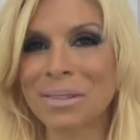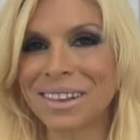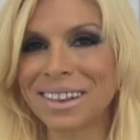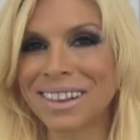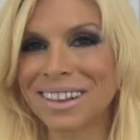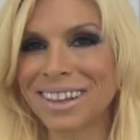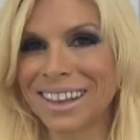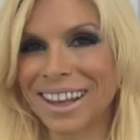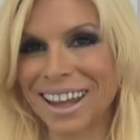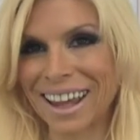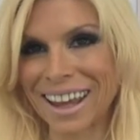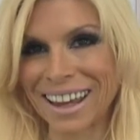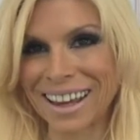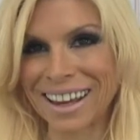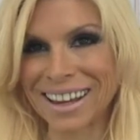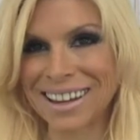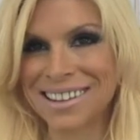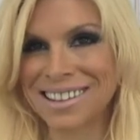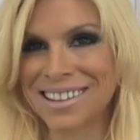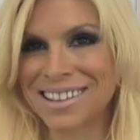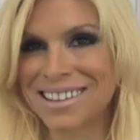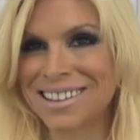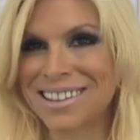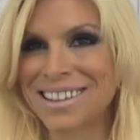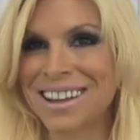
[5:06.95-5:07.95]

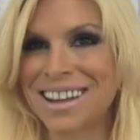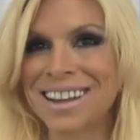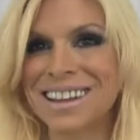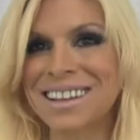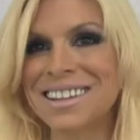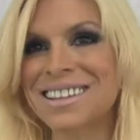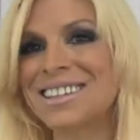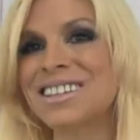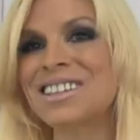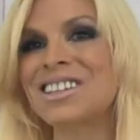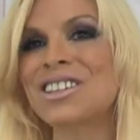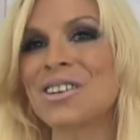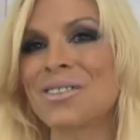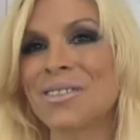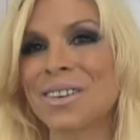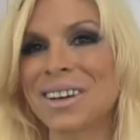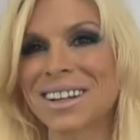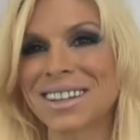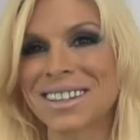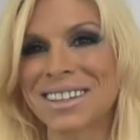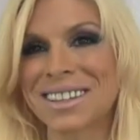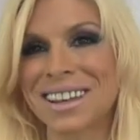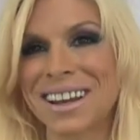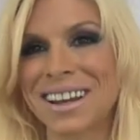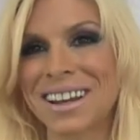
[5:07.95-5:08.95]
place that is so
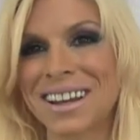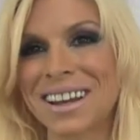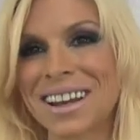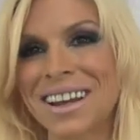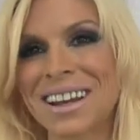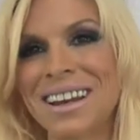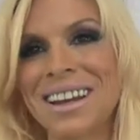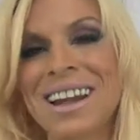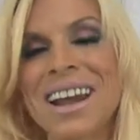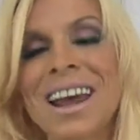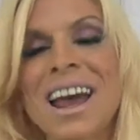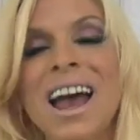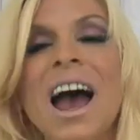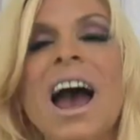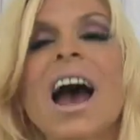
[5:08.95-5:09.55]
exciting.